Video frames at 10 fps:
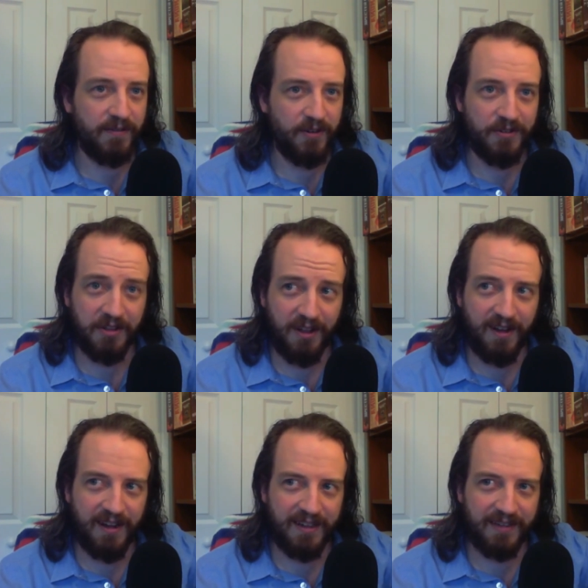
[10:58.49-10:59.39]
First
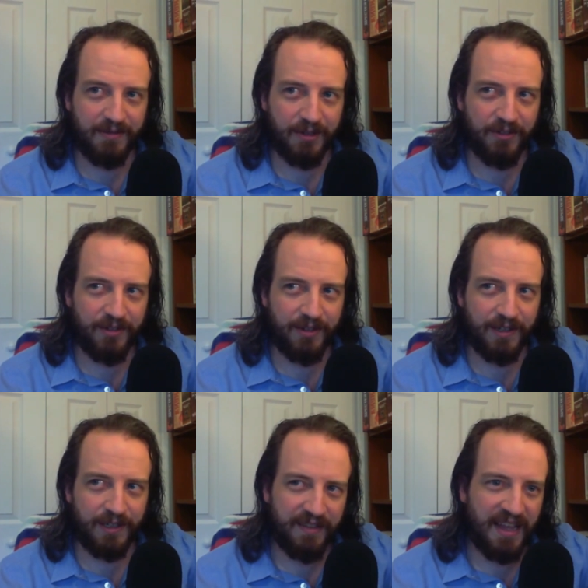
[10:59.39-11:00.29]
Law, which
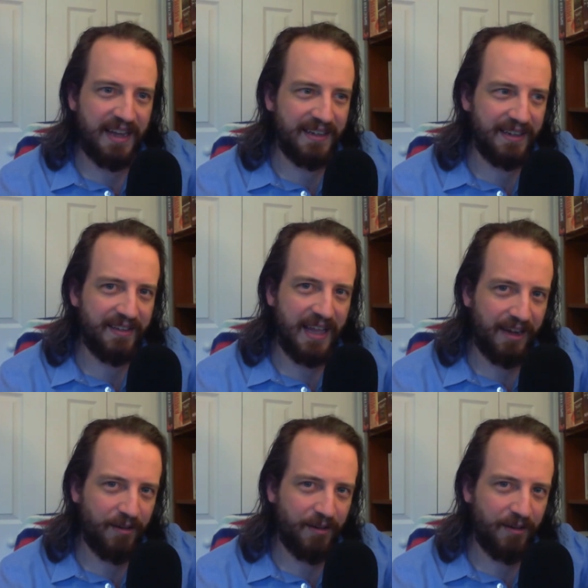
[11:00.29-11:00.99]
is that is that